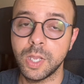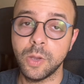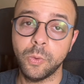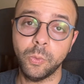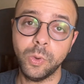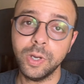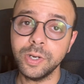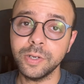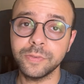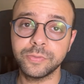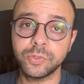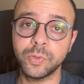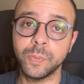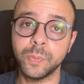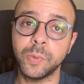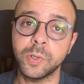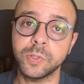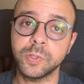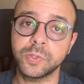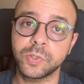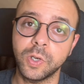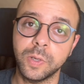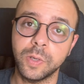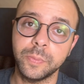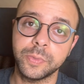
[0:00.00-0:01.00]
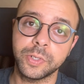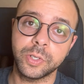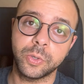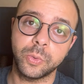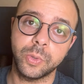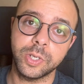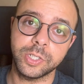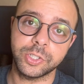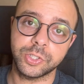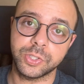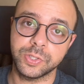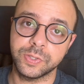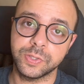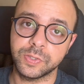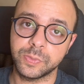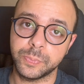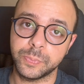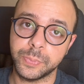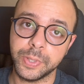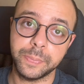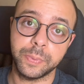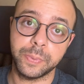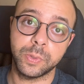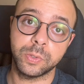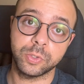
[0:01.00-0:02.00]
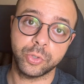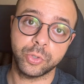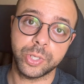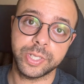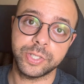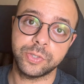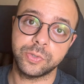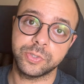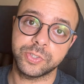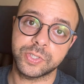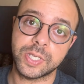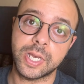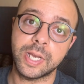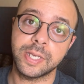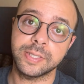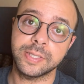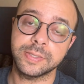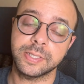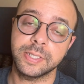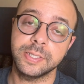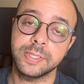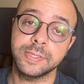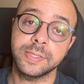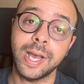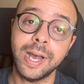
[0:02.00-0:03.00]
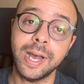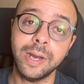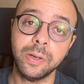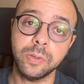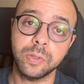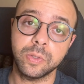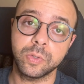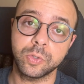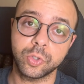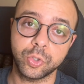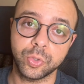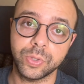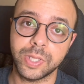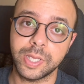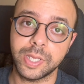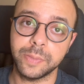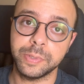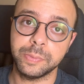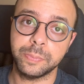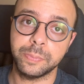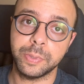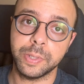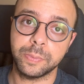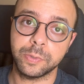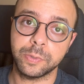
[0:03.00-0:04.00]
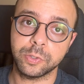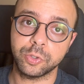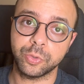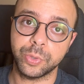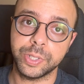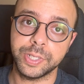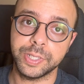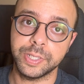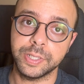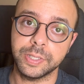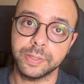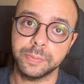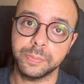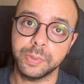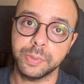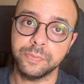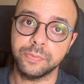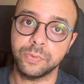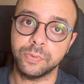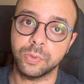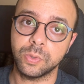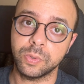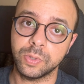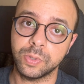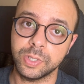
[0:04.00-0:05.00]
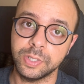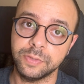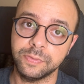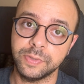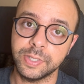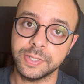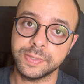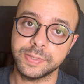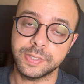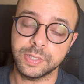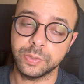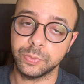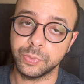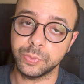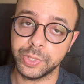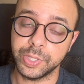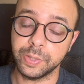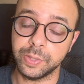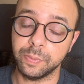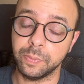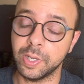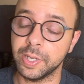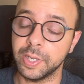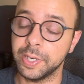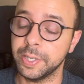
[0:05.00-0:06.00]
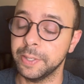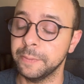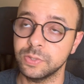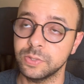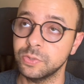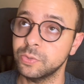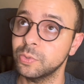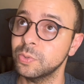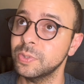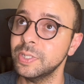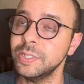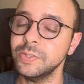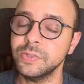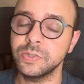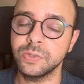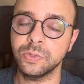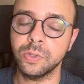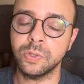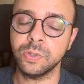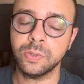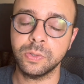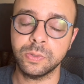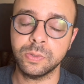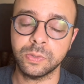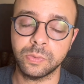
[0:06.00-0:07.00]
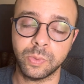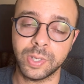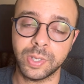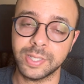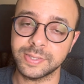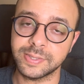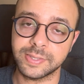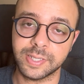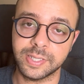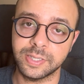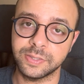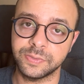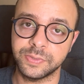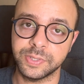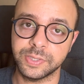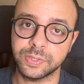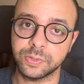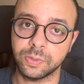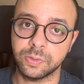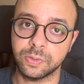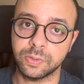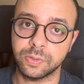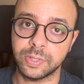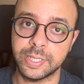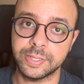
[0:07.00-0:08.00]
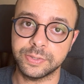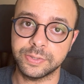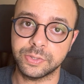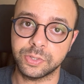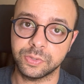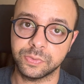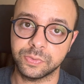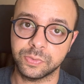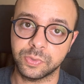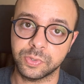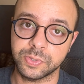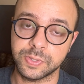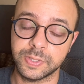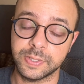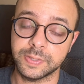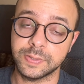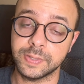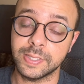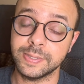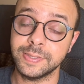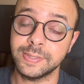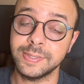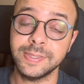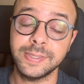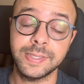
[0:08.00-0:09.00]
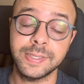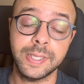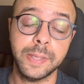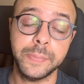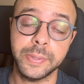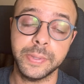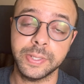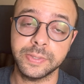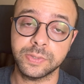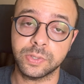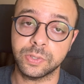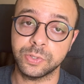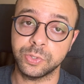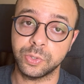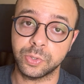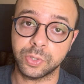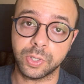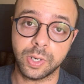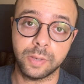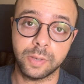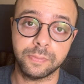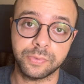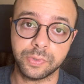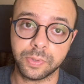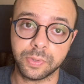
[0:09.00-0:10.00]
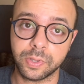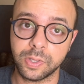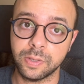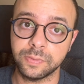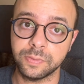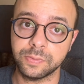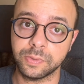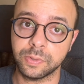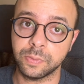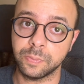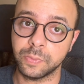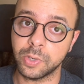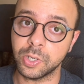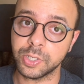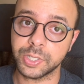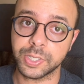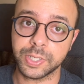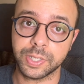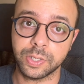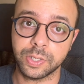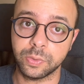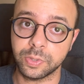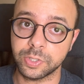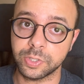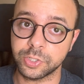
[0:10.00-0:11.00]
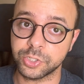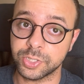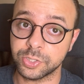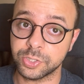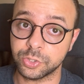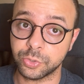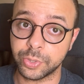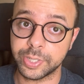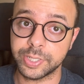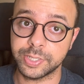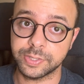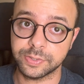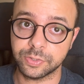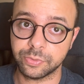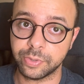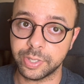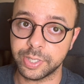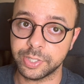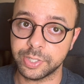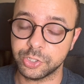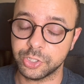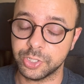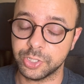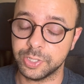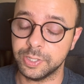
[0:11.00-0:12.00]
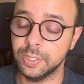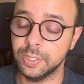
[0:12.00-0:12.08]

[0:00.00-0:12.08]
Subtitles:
One of the most common questions paper traders ask is how long should I be paper trading before investing real money? So there is no one-size-fits-all answers for this, as it depends on your comfort level, market knowledge, and trading strategy.